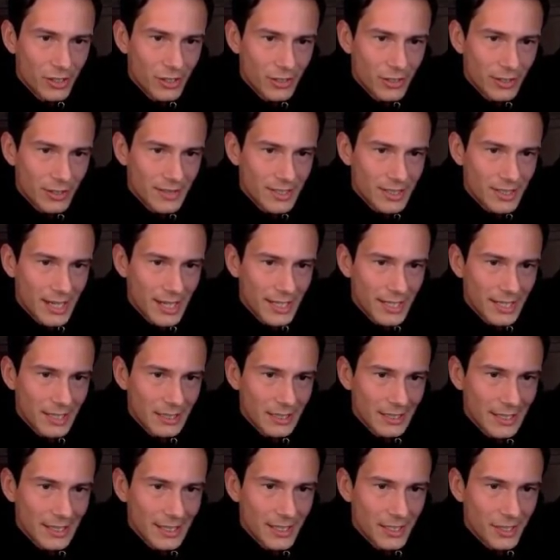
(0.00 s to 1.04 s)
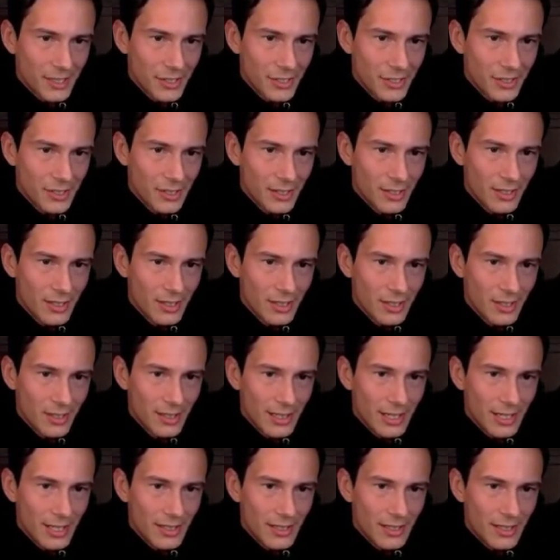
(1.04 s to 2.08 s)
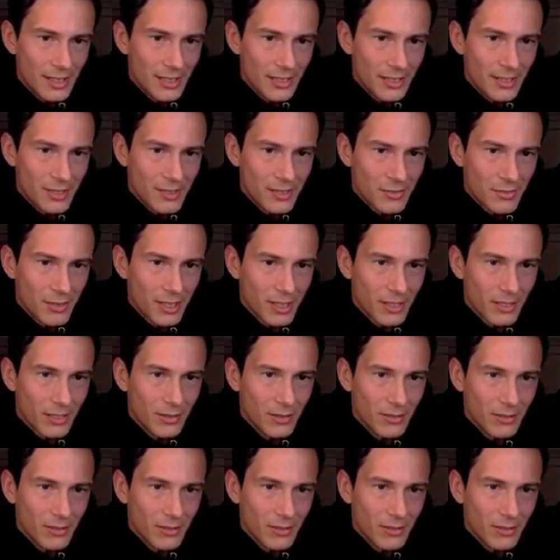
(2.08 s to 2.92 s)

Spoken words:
You have a tiny ledge in there as well.